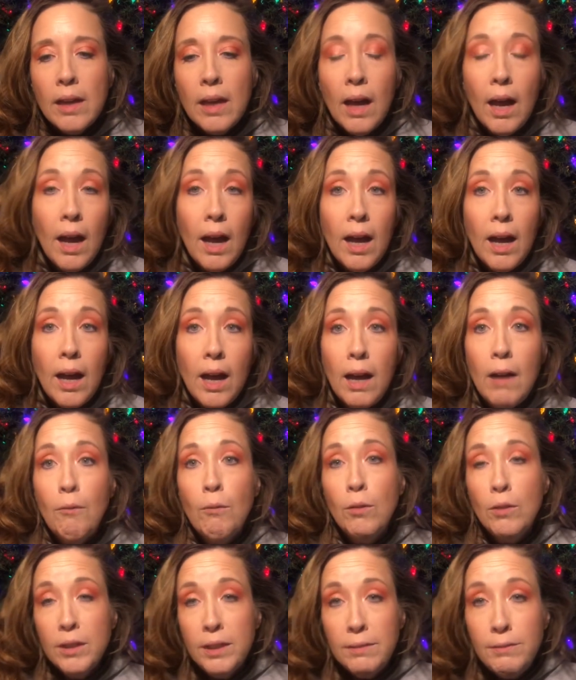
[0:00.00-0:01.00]
haha,
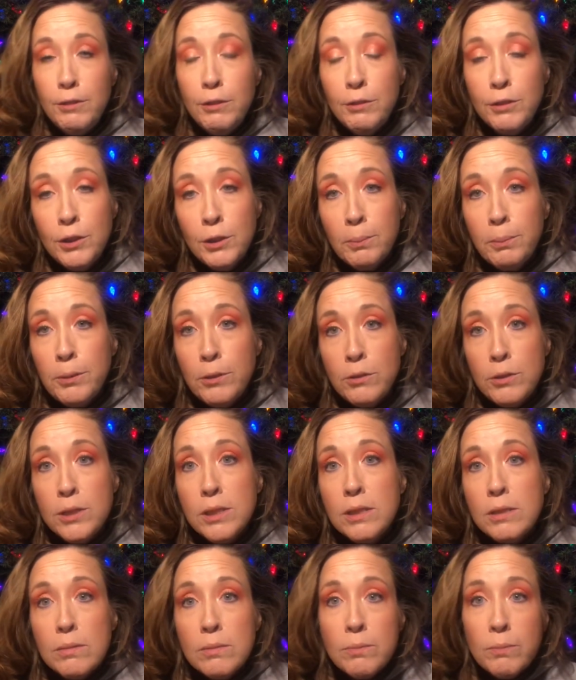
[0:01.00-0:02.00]
we'll leave you in your
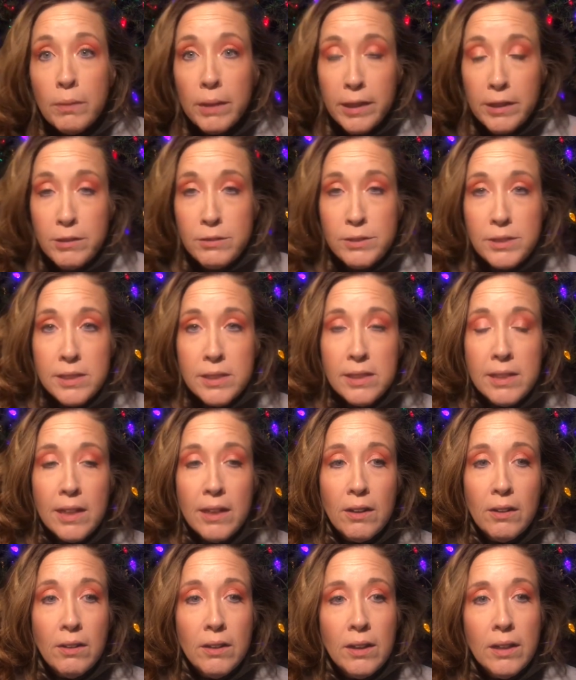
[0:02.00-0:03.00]
boots, let you sit
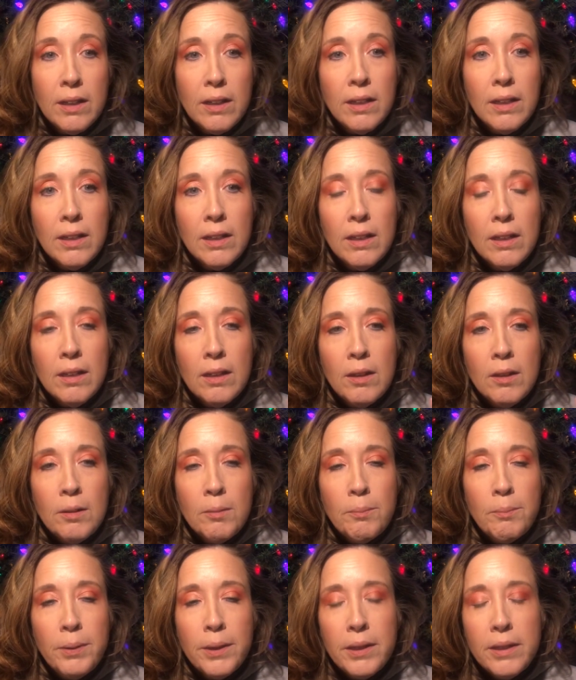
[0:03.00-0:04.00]
there.
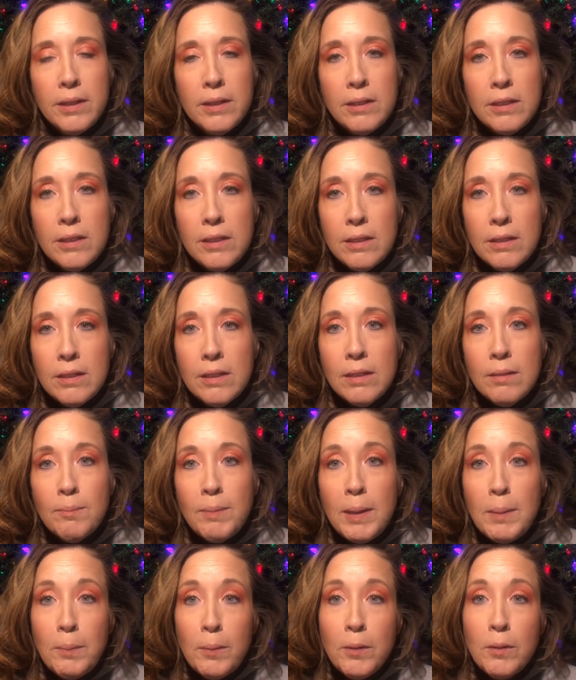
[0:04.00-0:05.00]
But
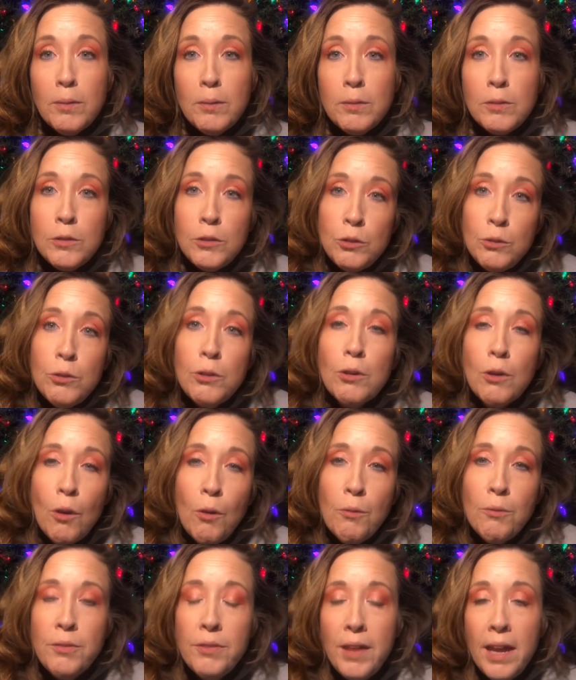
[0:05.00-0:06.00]
people do their
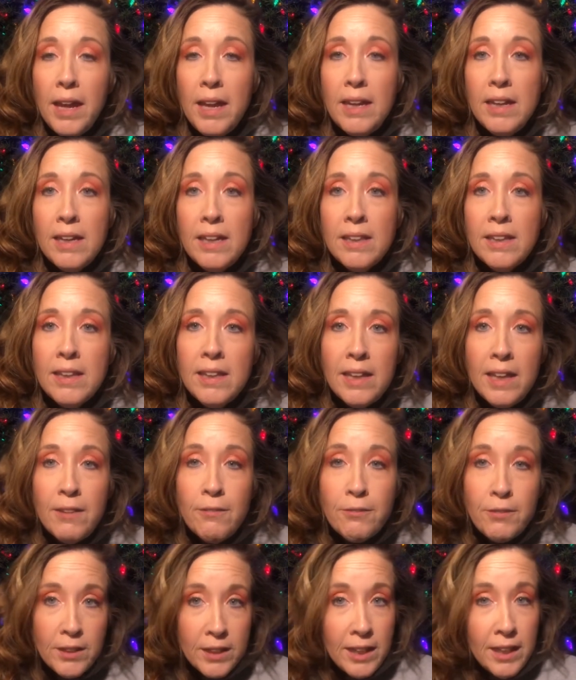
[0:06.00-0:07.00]
own thing, and then they
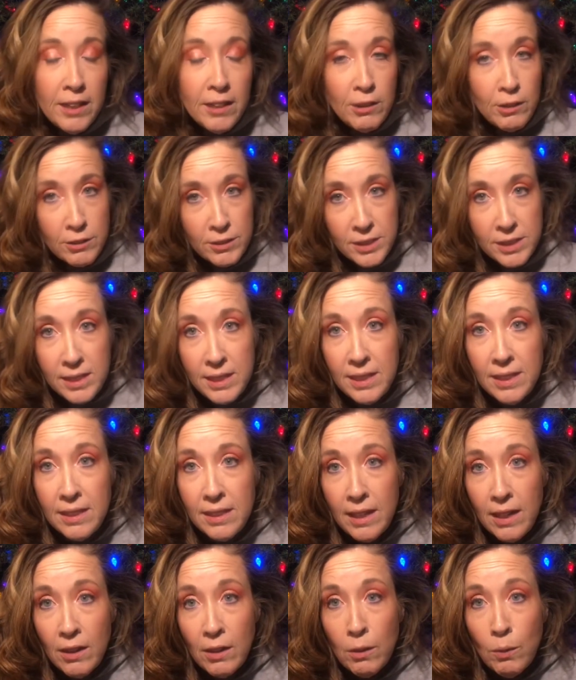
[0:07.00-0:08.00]
forget you're
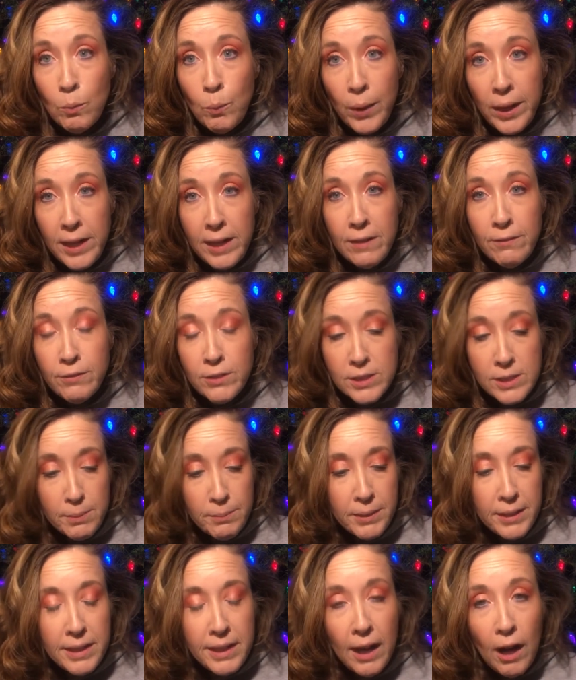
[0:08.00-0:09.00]
sitting there waiting for
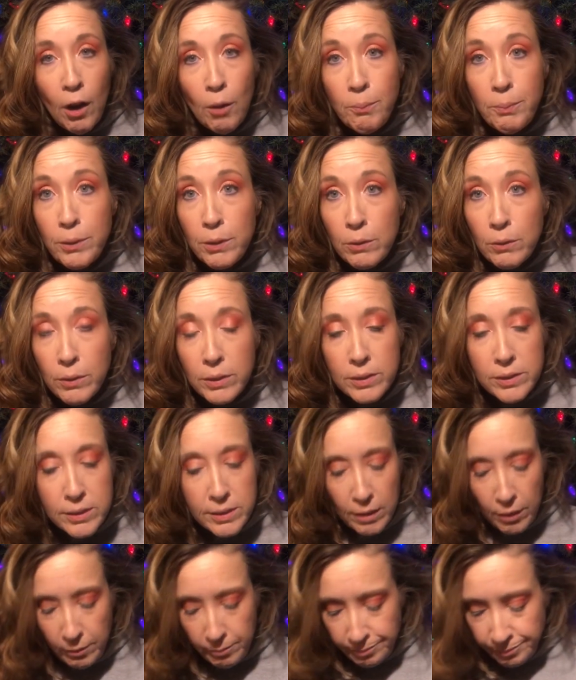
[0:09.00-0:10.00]
somebody to help you.
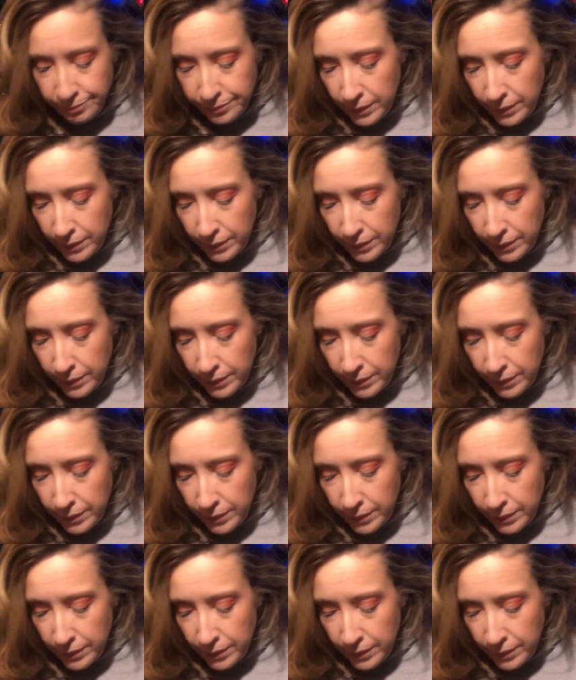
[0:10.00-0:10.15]
So